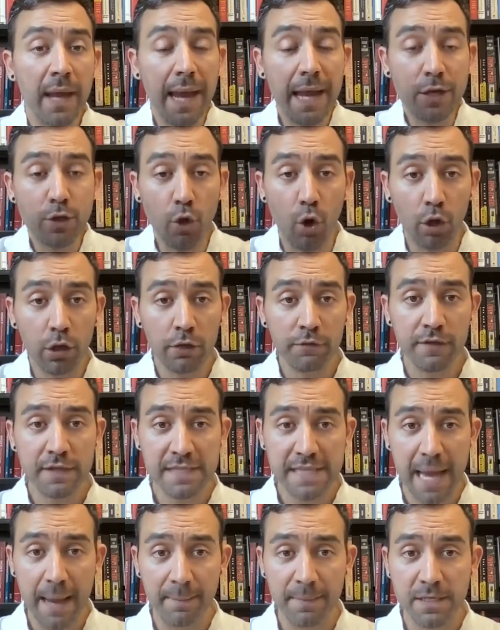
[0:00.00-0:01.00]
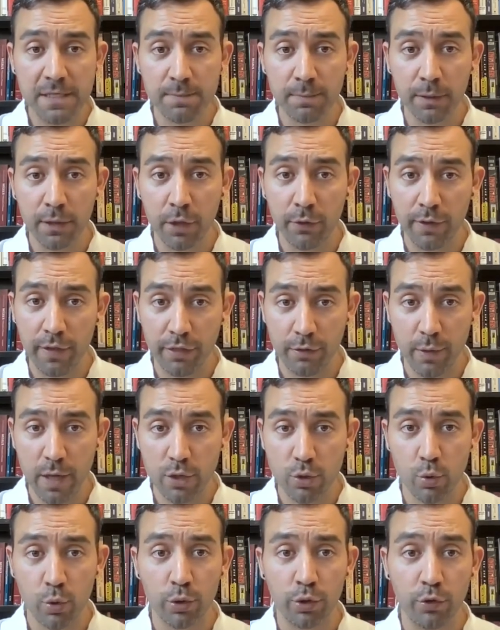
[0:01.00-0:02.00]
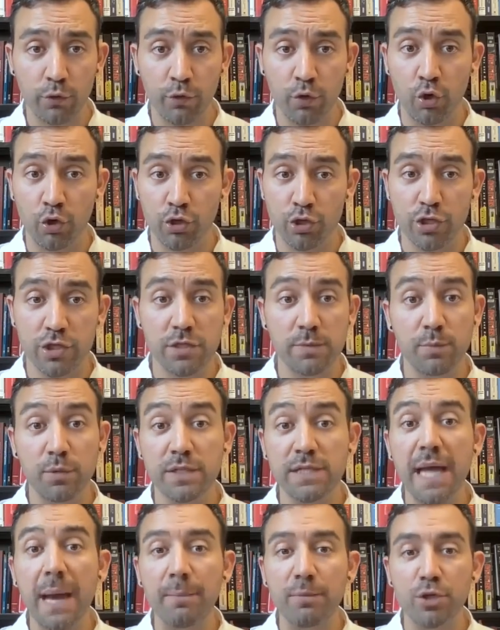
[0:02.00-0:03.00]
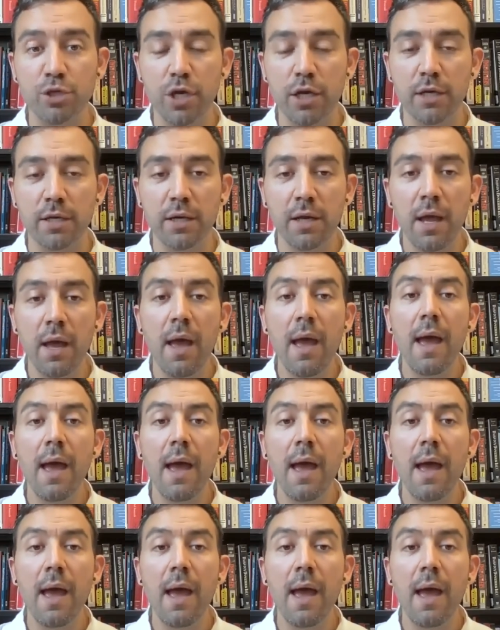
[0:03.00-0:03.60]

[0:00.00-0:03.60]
And all of this happens below the threshold of conscious perception.